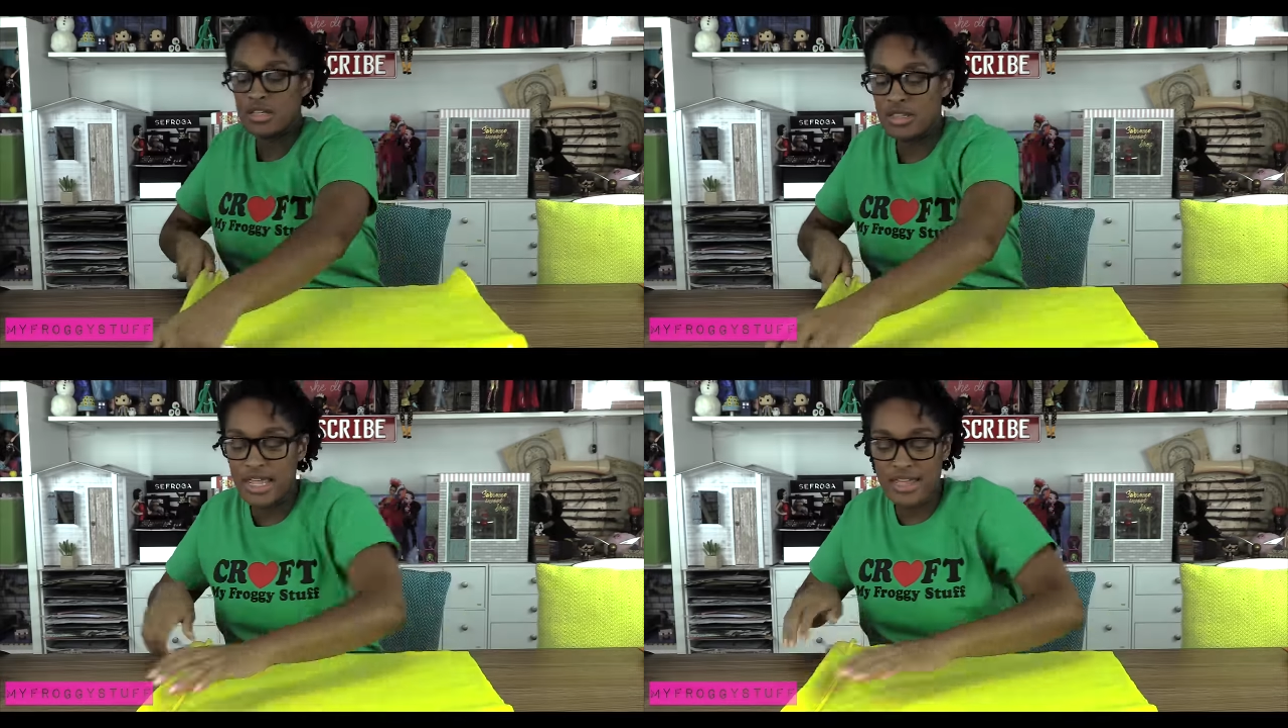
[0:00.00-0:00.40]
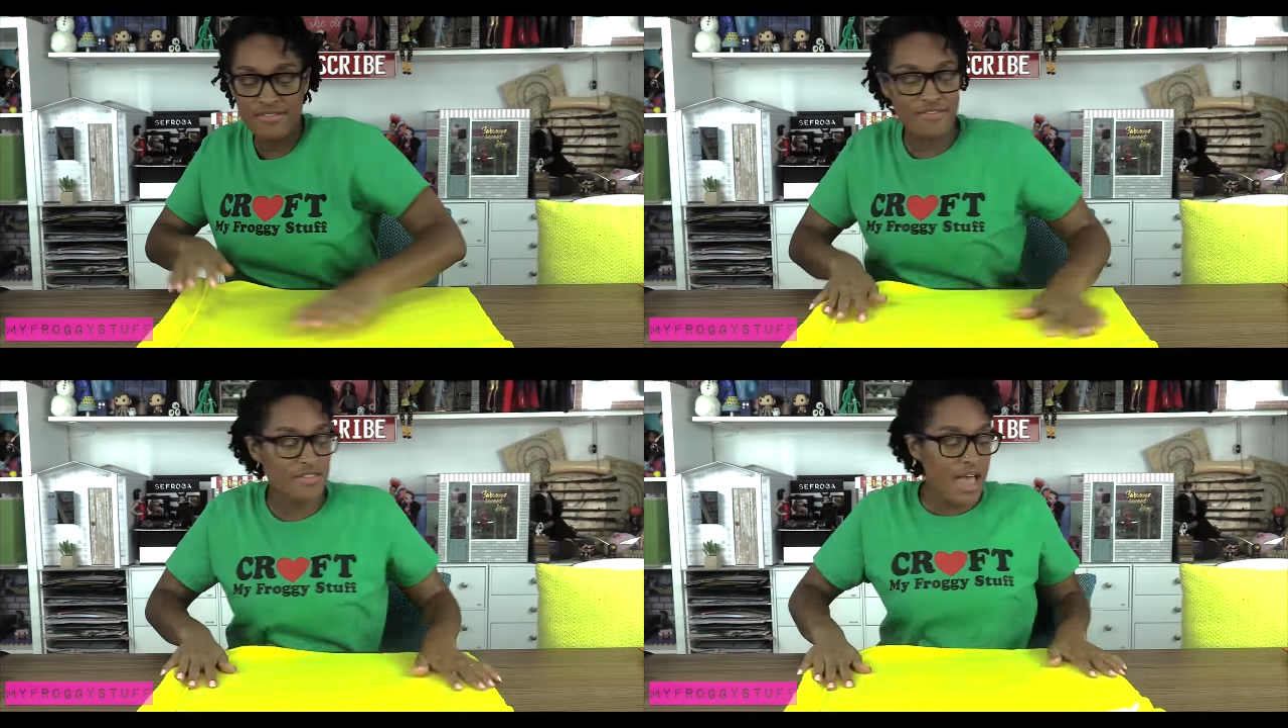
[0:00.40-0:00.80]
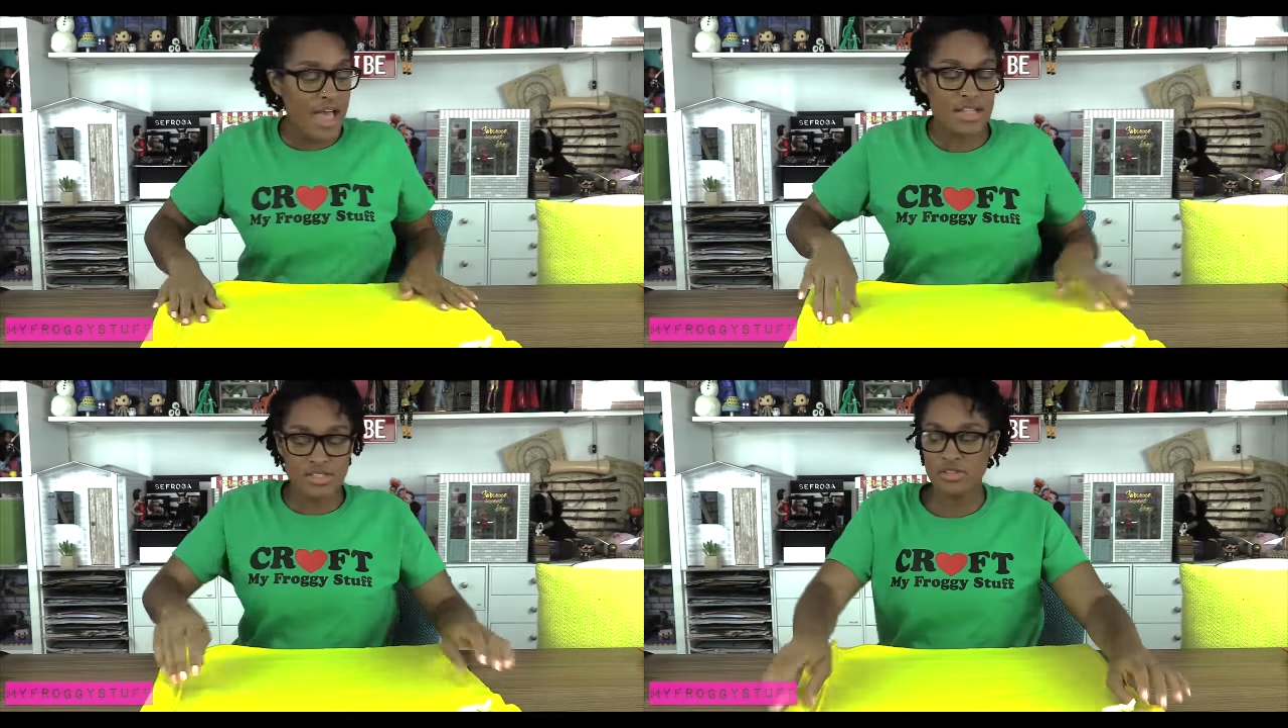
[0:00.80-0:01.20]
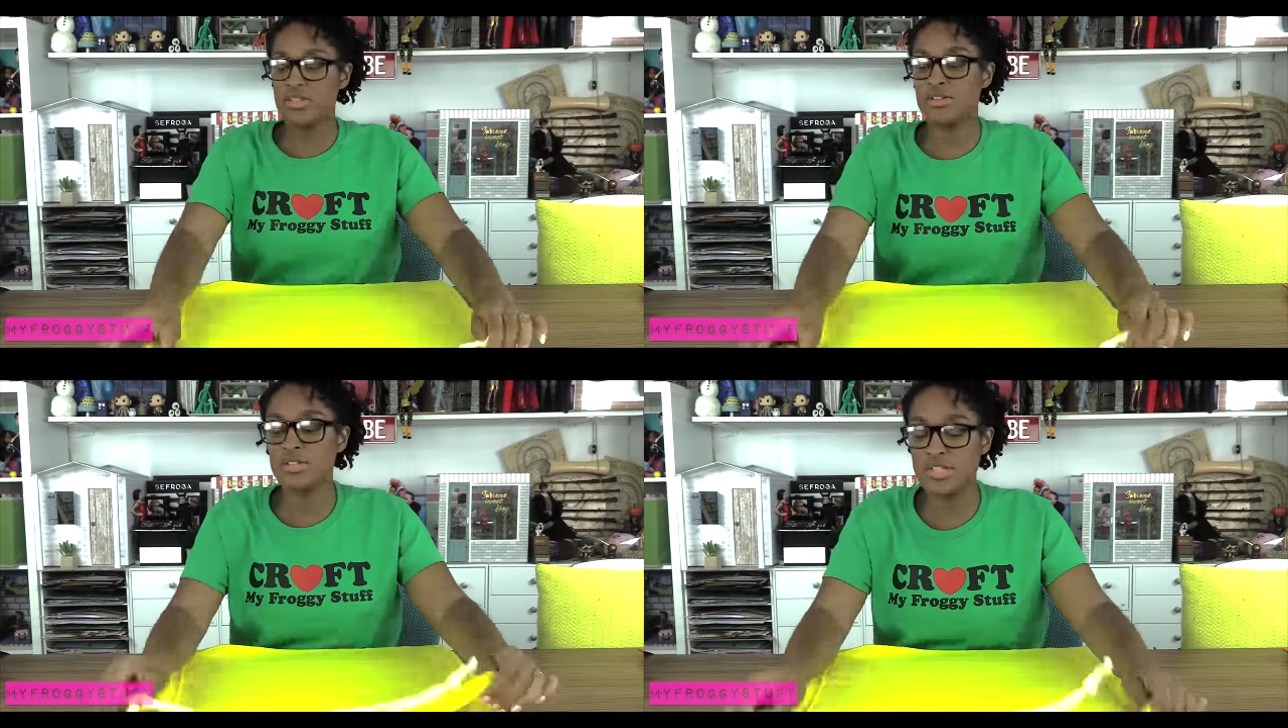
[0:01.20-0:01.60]
and lay it flat so that
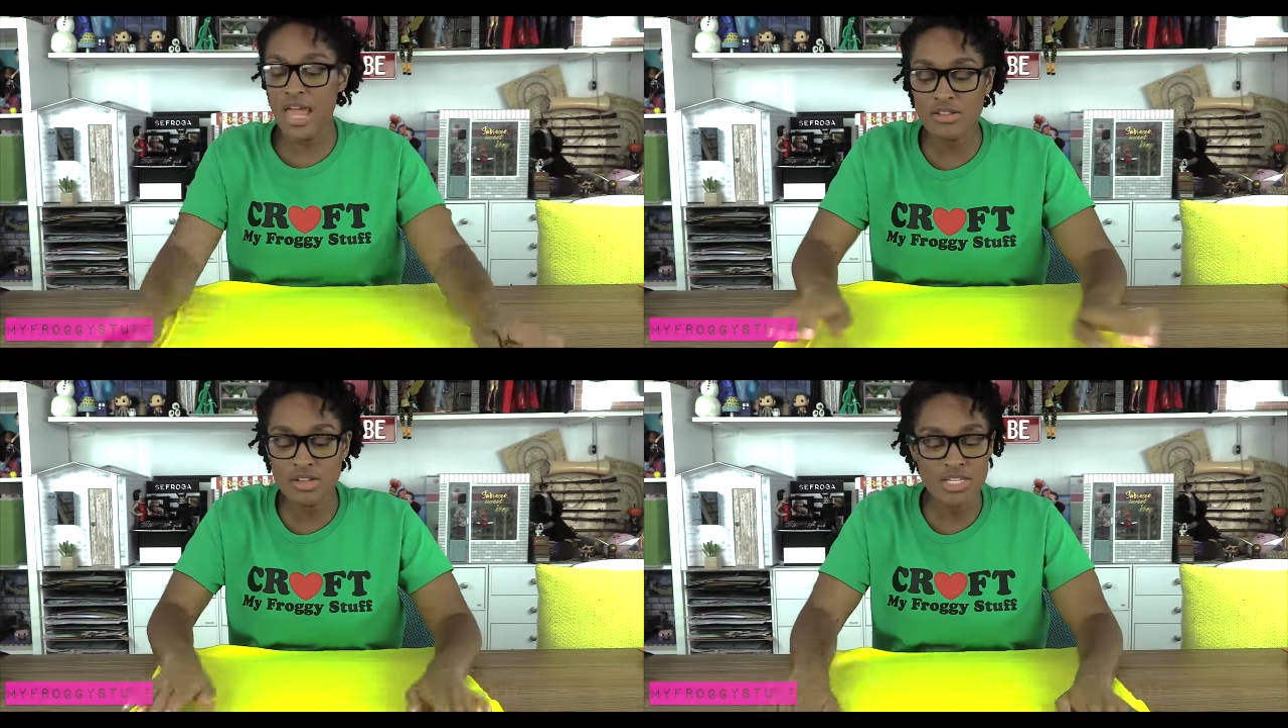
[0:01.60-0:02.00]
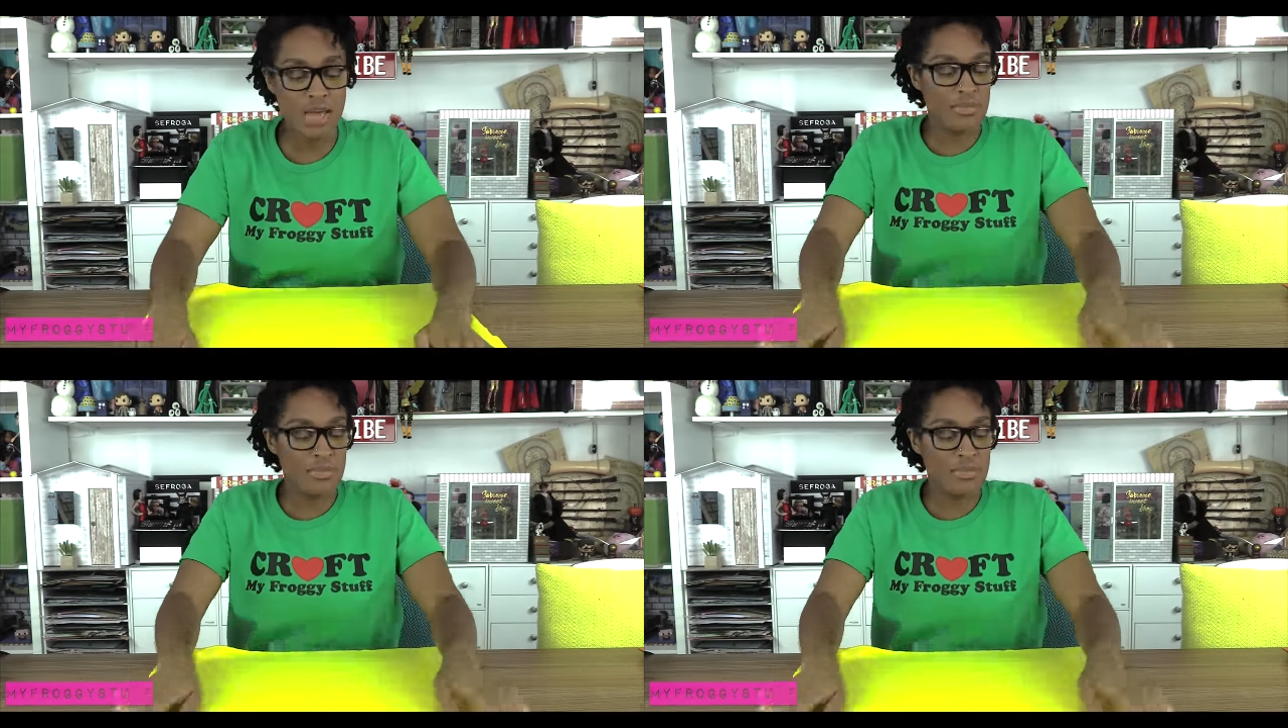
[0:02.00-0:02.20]
they're stacked on top